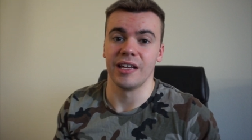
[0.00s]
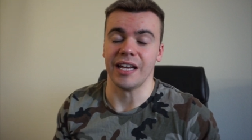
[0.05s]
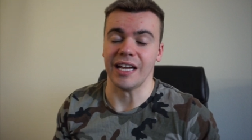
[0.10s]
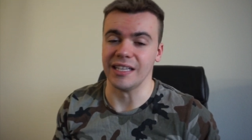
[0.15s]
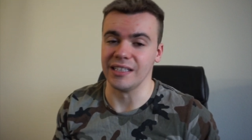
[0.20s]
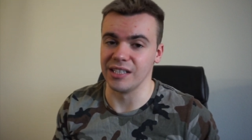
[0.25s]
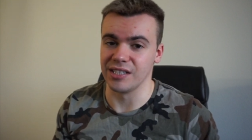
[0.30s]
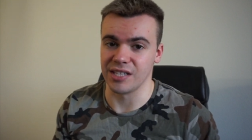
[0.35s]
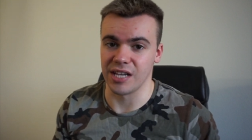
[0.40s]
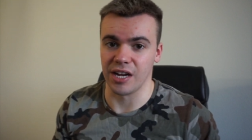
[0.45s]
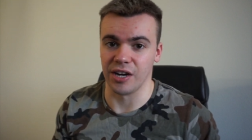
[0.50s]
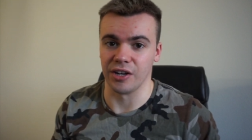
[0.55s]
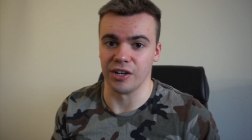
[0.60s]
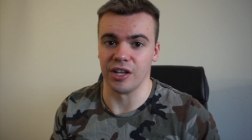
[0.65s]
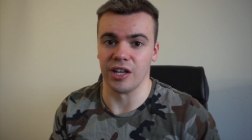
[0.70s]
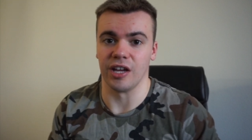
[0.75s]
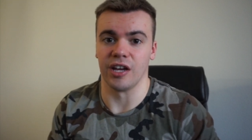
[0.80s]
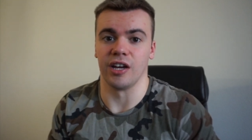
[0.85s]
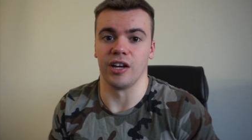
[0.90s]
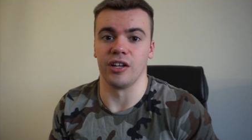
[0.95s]
in this
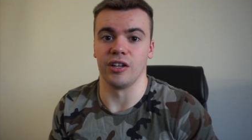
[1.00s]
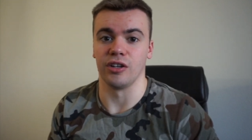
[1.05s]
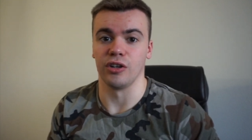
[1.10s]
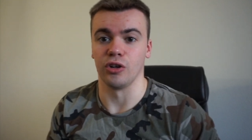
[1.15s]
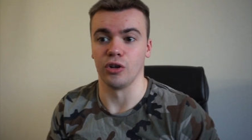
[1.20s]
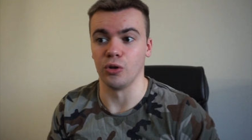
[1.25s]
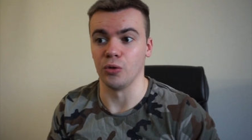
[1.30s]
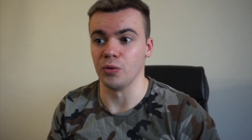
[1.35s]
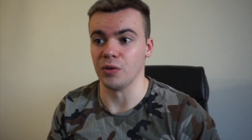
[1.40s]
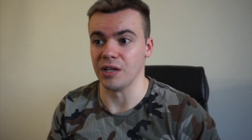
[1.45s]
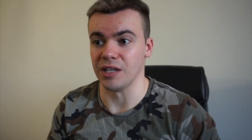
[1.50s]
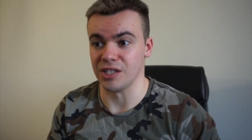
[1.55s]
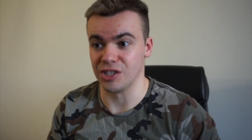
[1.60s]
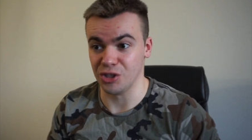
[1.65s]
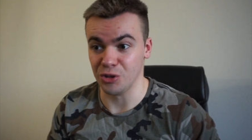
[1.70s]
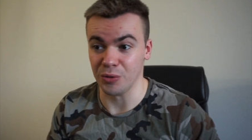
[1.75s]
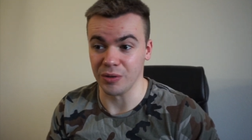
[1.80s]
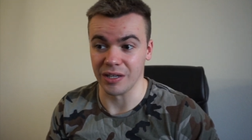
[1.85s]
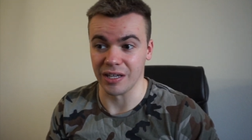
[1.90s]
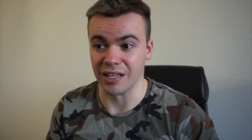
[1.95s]
area who is
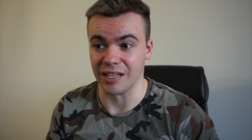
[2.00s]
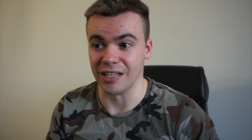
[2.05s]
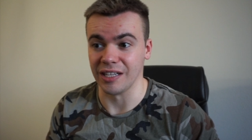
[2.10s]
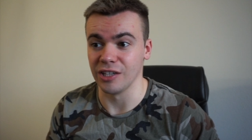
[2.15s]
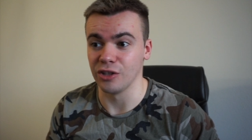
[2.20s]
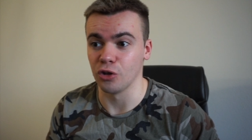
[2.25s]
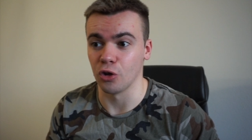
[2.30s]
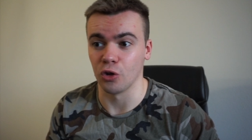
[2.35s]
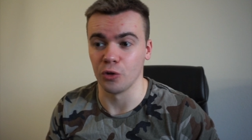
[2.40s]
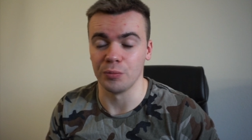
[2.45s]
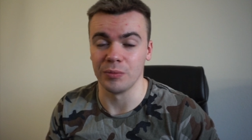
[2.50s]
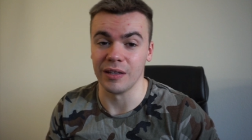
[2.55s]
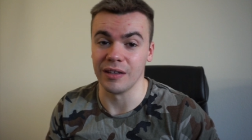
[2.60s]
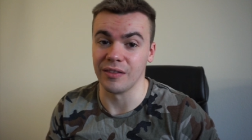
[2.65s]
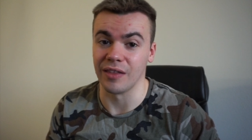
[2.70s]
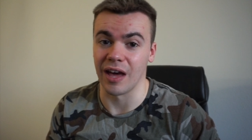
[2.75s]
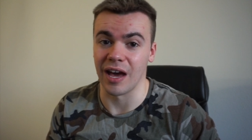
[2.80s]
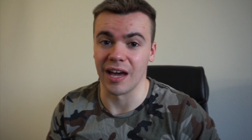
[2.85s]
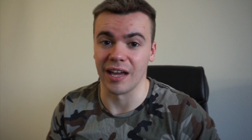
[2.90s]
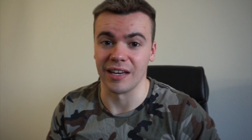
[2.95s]
doing it. And he told me
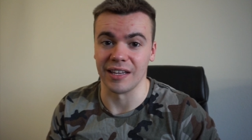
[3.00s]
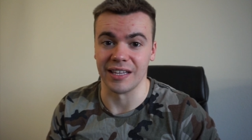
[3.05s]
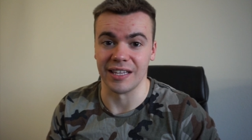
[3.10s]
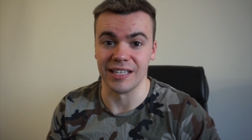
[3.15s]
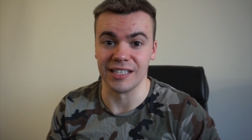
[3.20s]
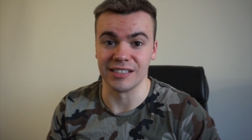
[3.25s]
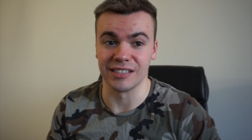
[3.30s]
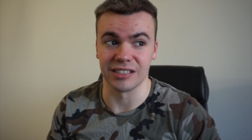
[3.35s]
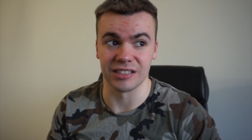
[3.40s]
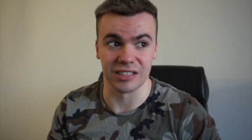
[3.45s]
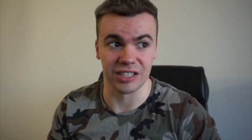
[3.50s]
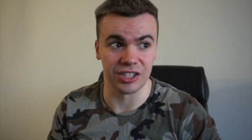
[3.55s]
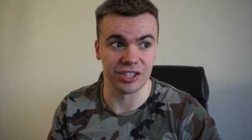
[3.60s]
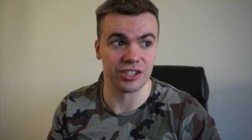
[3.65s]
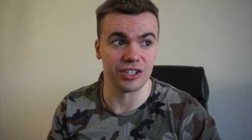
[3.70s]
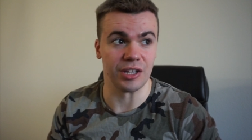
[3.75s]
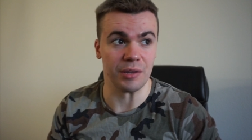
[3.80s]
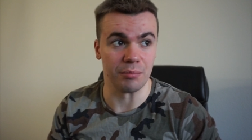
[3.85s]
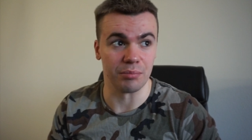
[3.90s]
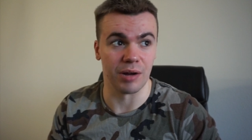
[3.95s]
that he's
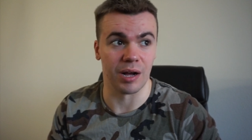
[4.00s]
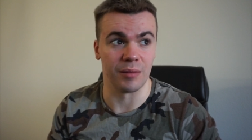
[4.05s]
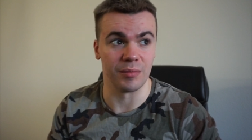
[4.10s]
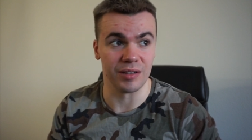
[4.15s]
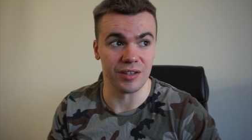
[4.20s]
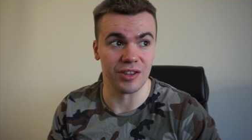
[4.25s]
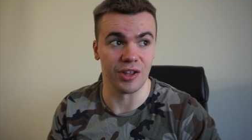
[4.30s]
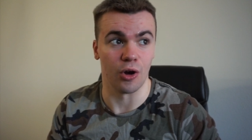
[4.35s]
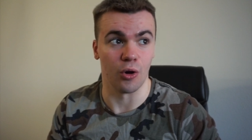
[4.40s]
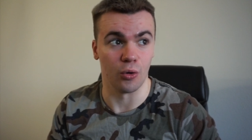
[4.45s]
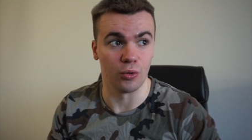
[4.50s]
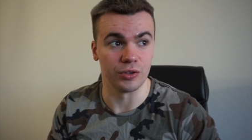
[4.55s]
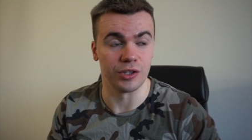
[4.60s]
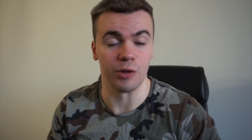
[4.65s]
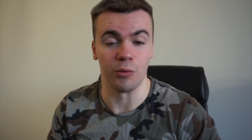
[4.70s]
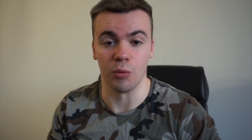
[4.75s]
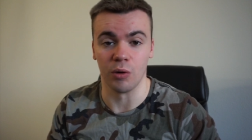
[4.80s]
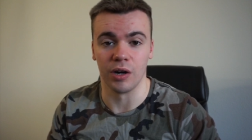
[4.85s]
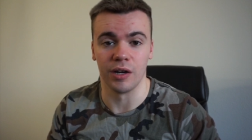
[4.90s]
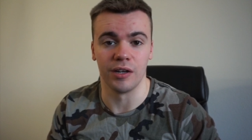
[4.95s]
literally probably the only
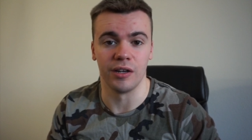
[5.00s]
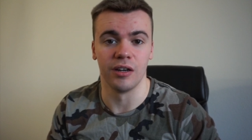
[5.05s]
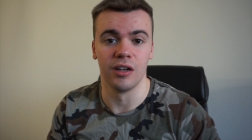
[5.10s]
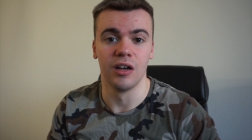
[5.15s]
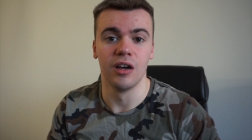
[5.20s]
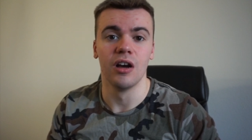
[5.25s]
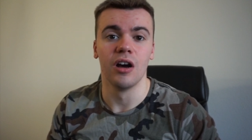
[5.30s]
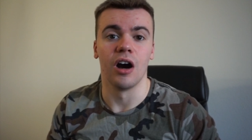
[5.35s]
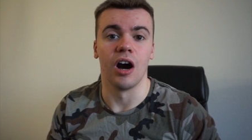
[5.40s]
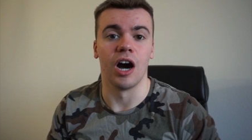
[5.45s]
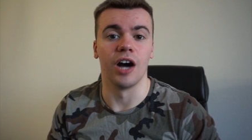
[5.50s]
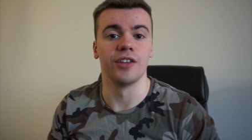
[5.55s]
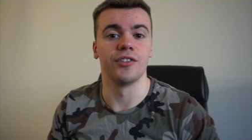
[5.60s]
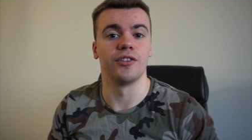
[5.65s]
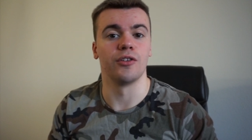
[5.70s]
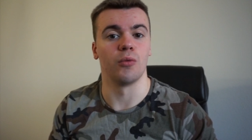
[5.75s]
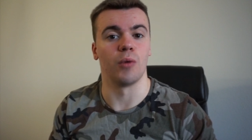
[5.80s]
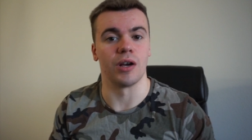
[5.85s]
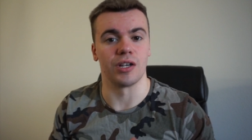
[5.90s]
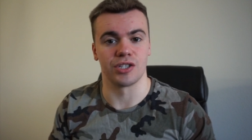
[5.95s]
one on
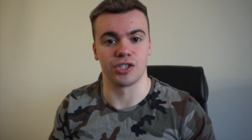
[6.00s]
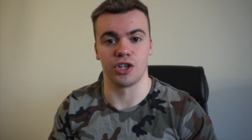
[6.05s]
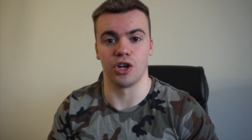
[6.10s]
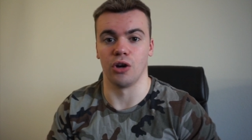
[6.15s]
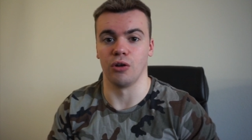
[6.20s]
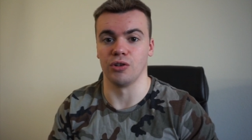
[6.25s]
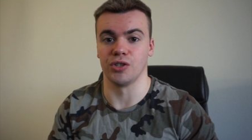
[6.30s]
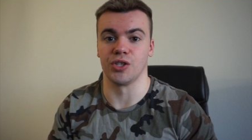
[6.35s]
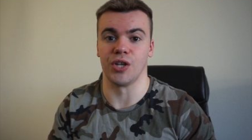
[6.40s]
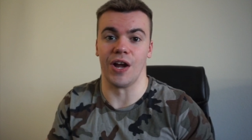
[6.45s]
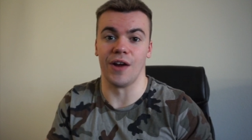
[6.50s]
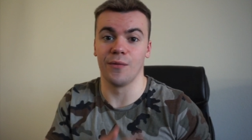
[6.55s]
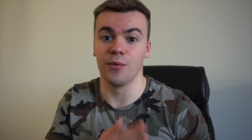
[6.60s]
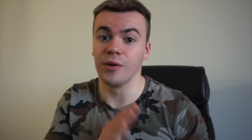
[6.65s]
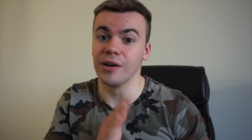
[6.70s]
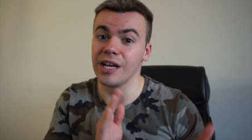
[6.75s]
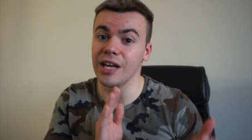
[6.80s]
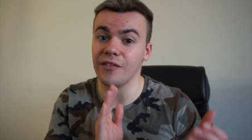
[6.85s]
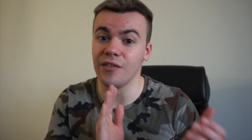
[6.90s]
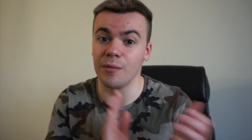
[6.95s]
the West Coast. So
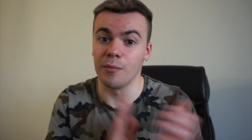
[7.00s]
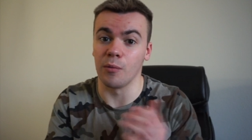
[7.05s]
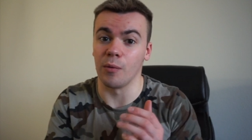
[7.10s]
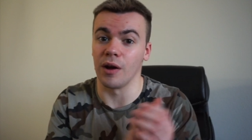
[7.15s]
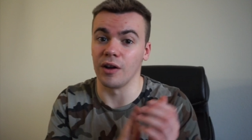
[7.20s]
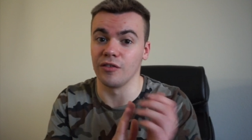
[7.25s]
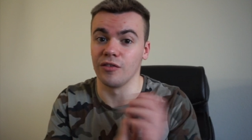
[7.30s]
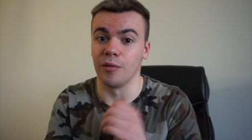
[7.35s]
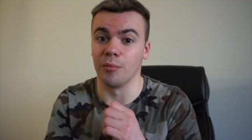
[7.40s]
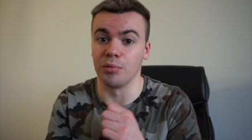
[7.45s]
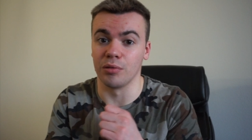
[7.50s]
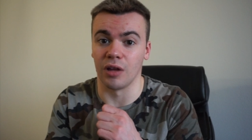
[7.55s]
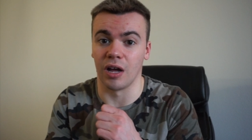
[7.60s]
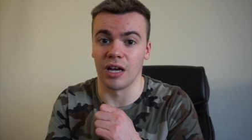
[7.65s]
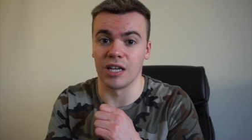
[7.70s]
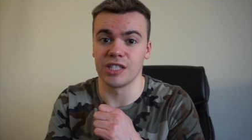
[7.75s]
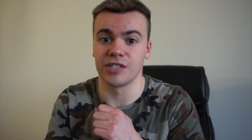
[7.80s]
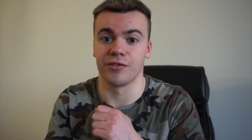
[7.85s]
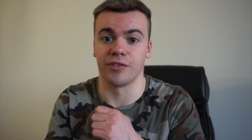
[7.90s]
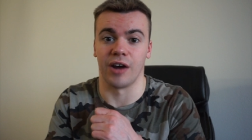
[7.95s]
everyone give him a round of
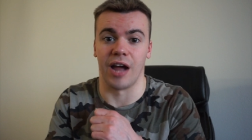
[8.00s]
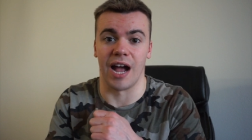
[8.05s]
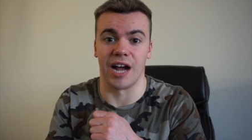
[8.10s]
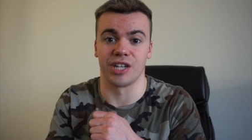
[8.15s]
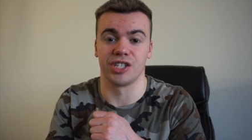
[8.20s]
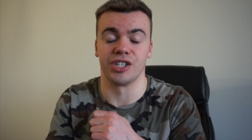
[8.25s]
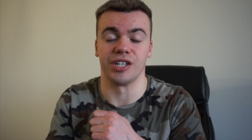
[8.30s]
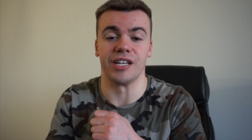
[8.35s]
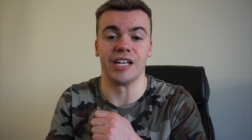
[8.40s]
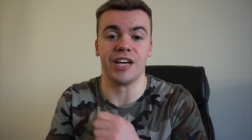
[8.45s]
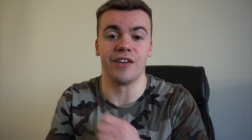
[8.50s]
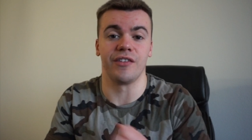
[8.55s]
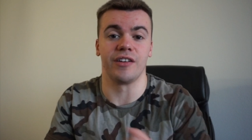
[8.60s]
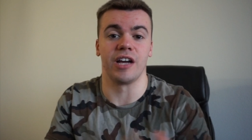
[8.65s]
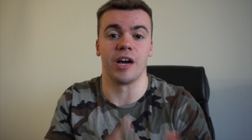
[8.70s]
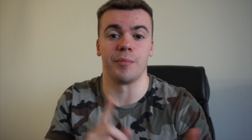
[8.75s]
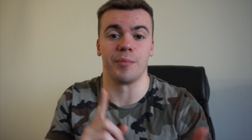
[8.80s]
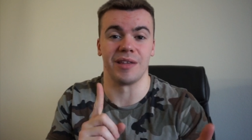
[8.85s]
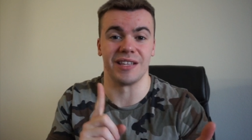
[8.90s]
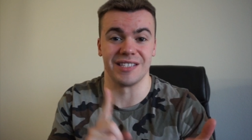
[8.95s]
applause for actually giving
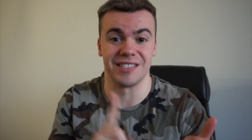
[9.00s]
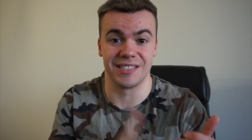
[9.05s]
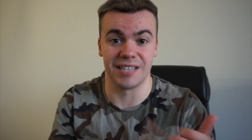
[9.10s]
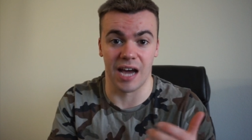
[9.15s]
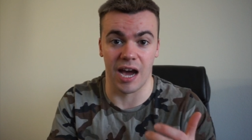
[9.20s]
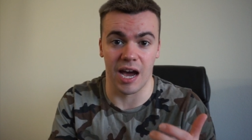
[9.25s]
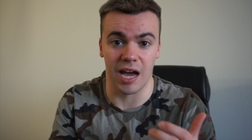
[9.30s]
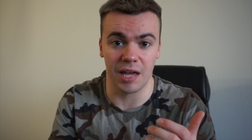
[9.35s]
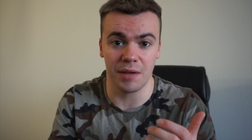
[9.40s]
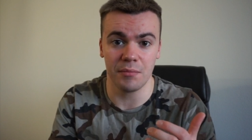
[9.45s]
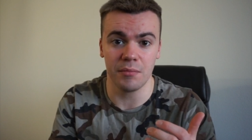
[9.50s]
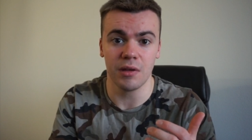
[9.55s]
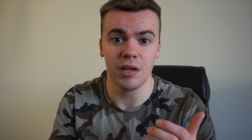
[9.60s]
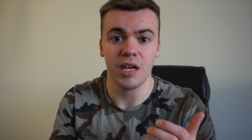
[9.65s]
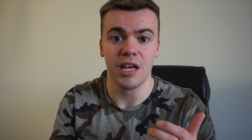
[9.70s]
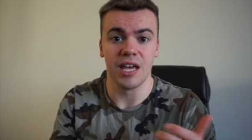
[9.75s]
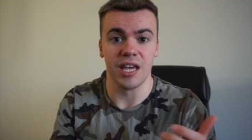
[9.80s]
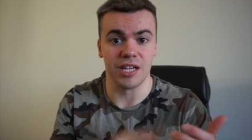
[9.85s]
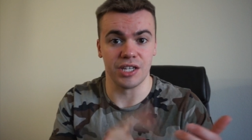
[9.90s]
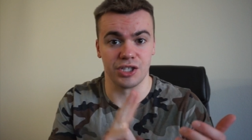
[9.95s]
up his time,
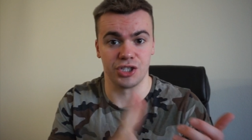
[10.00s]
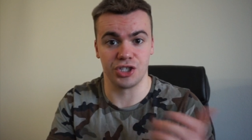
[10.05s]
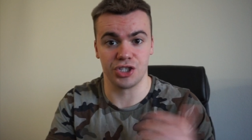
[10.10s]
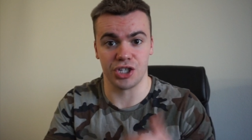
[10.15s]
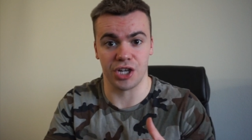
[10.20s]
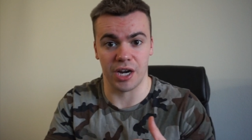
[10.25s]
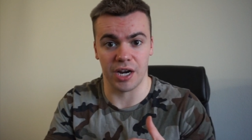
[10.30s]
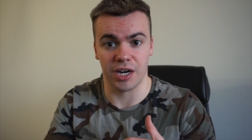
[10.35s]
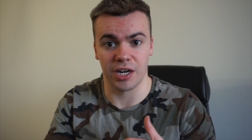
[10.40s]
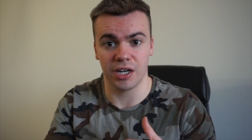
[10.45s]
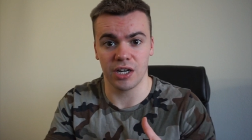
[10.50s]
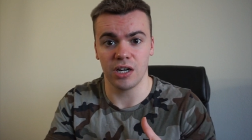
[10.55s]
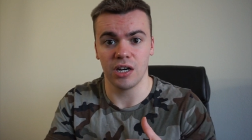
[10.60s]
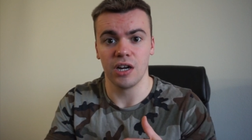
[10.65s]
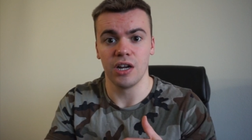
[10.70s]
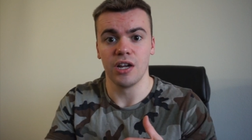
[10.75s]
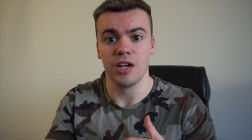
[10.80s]
his chair,